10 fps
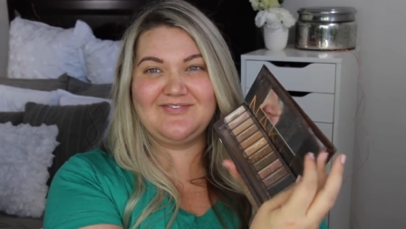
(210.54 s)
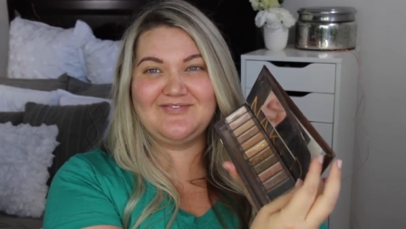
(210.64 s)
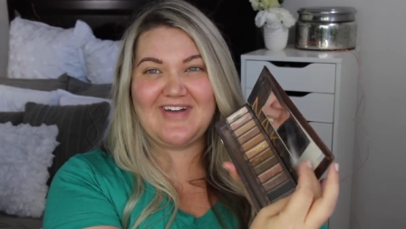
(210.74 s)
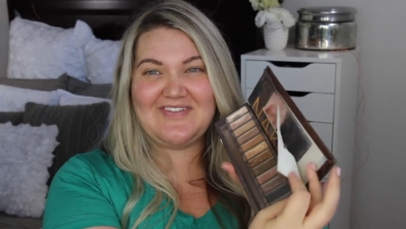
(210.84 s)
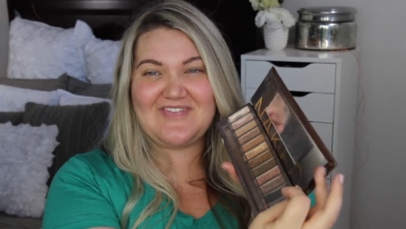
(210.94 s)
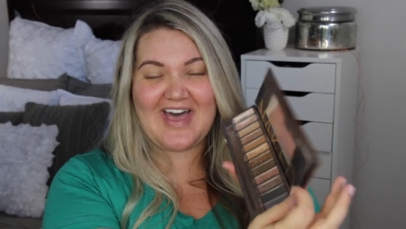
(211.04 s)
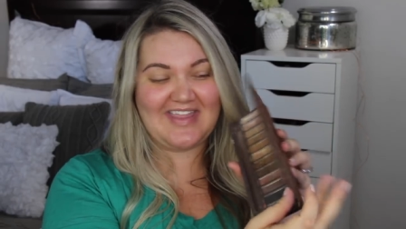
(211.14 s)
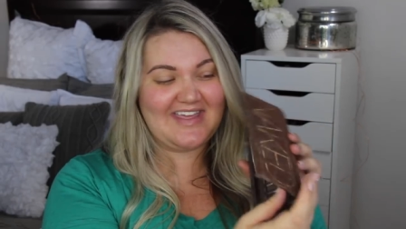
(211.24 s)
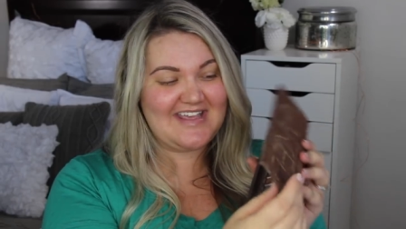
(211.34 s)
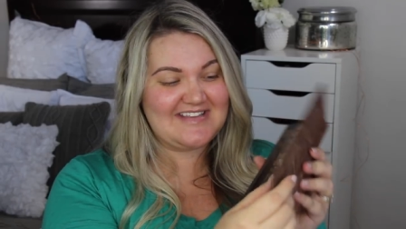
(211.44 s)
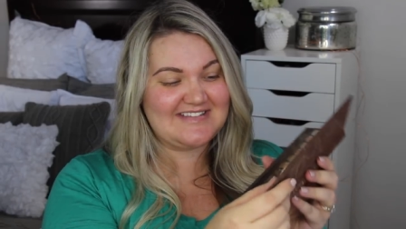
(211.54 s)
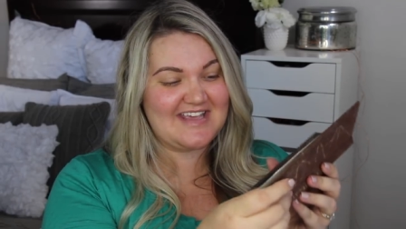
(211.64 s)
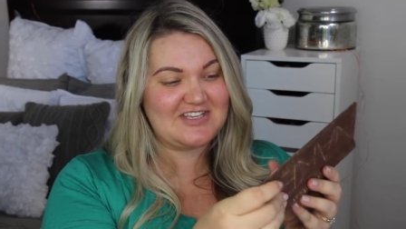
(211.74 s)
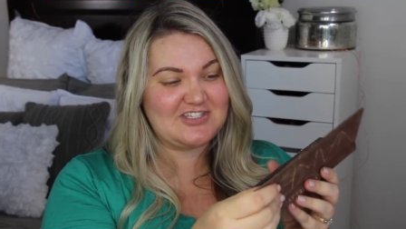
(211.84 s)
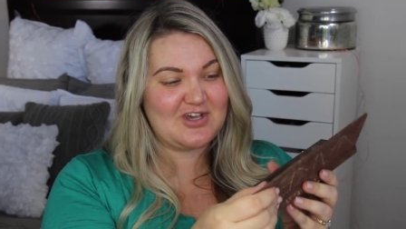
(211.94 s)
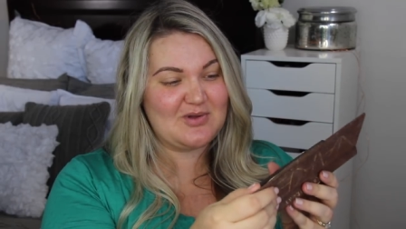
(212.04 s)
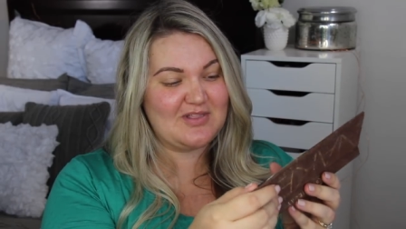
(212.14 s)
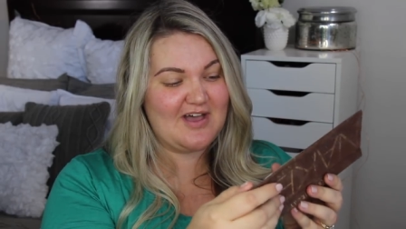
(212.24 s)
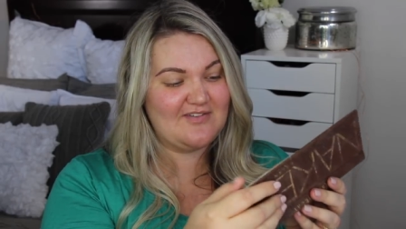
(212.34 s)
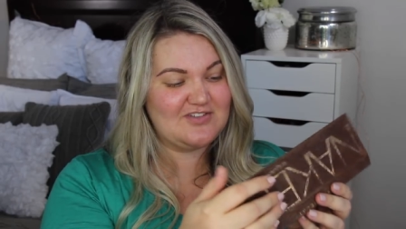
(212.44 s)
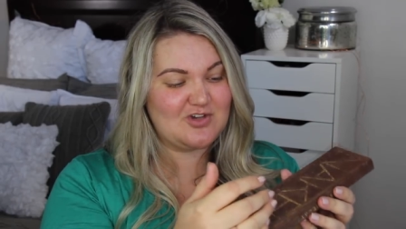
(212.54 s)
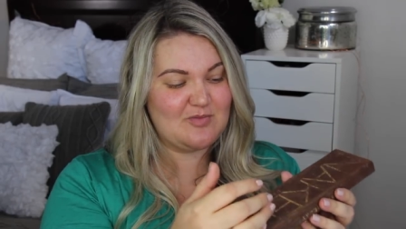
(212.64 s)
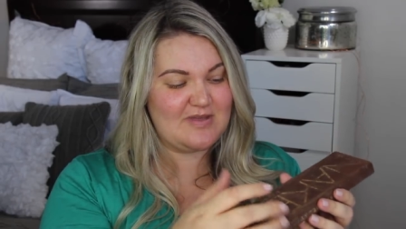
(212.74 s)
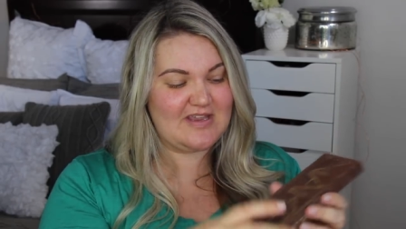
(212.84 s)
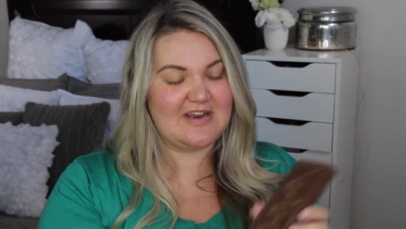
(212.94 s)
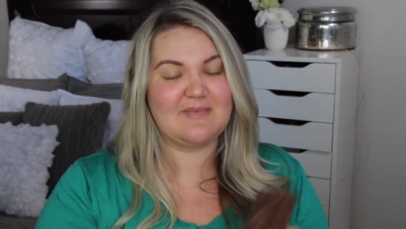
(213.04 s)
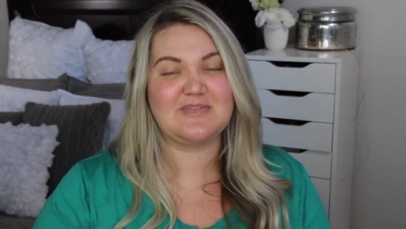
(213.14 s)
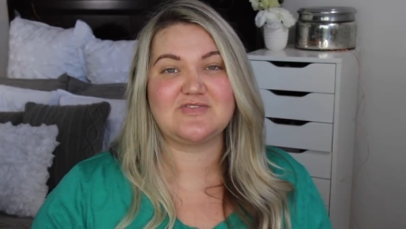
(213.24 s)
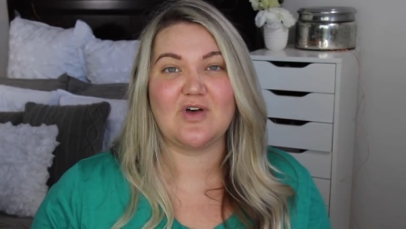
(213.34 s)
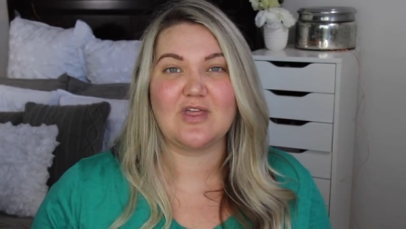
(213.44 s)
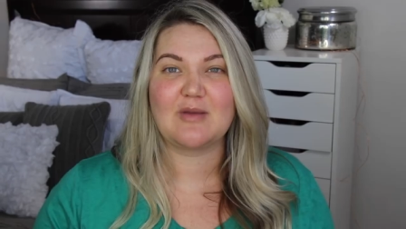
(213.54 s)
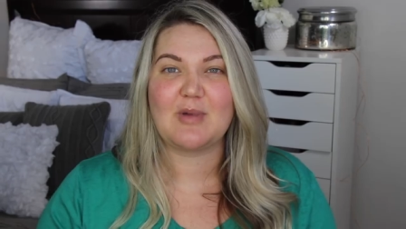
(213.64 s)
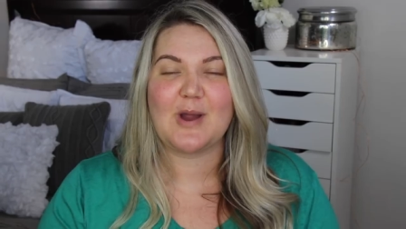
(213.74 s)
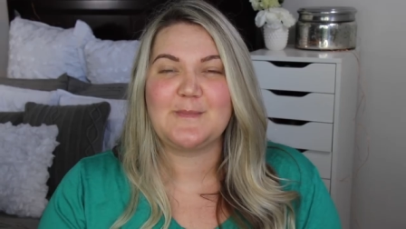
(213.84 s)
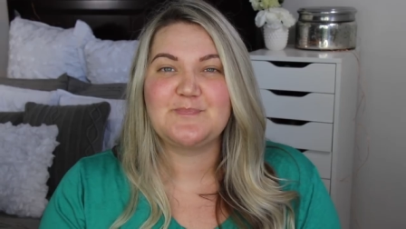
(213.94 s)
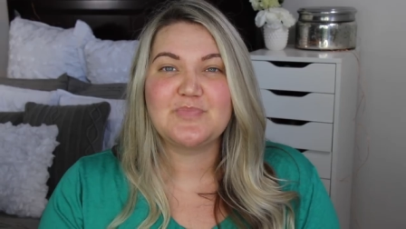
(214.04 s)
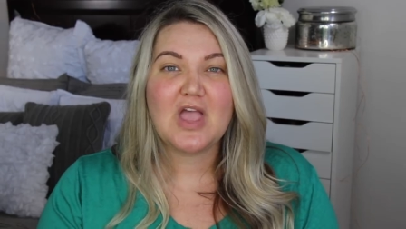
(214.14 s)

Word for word: my palette is like so loved so beaten up it's falling apart